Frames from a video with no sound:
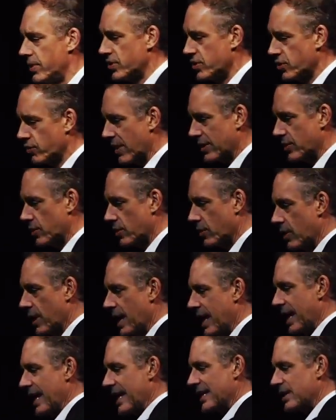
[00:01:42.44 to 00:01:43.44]
the stressor
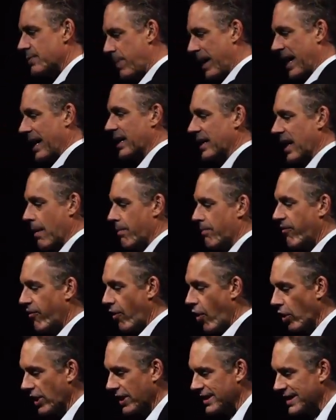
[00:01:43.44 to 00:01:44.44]
is picked up
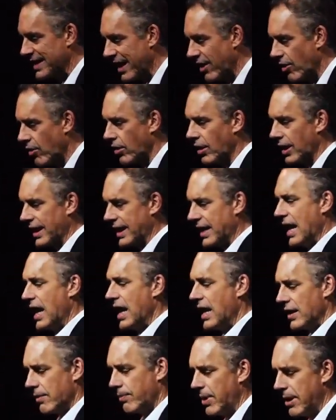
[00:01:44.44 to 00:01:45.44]
voluntarily,
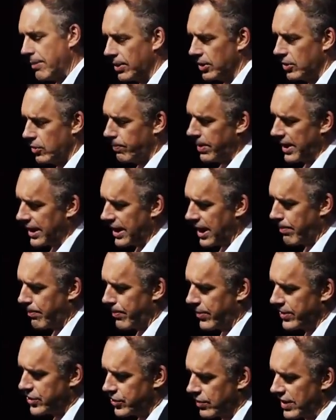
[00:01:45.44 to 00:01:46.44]
the people who pick
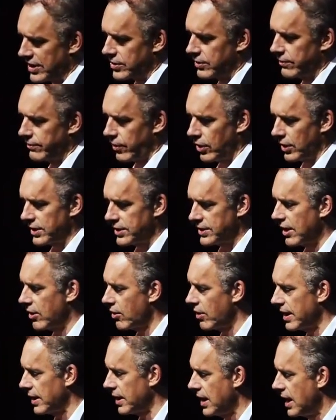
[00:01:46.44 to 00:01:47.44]
up the stressor
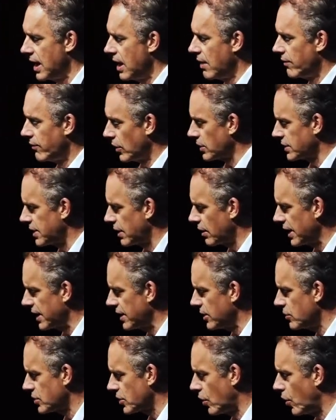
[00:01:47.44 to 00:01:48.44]
voluntarily
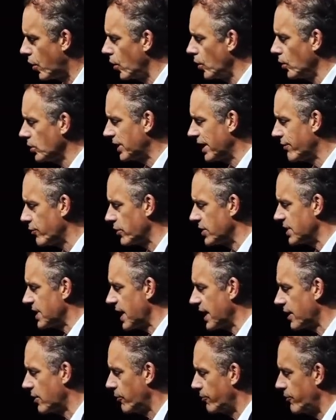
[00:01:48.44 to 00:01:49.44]
use a whole different
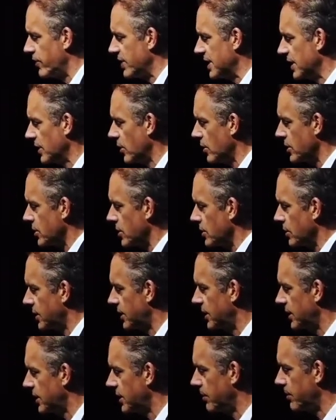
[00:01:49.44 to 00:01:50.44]
psychophysiological
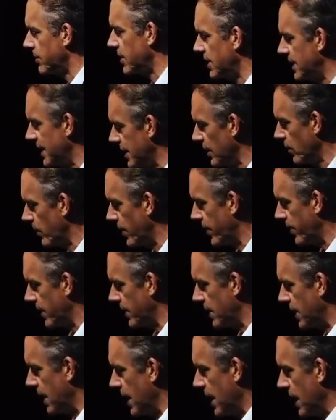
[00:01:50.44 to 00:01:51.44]
system to deal with
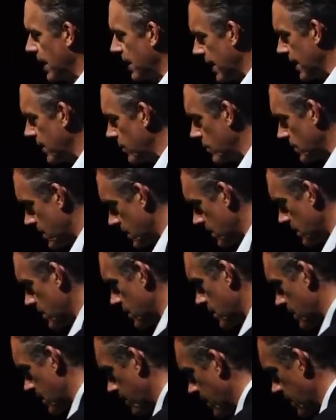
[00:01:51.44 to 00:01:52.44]
it. They use the
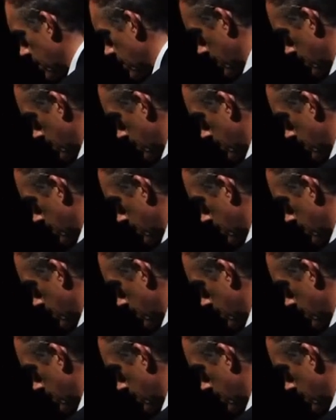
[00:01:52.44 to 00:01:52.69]
system that's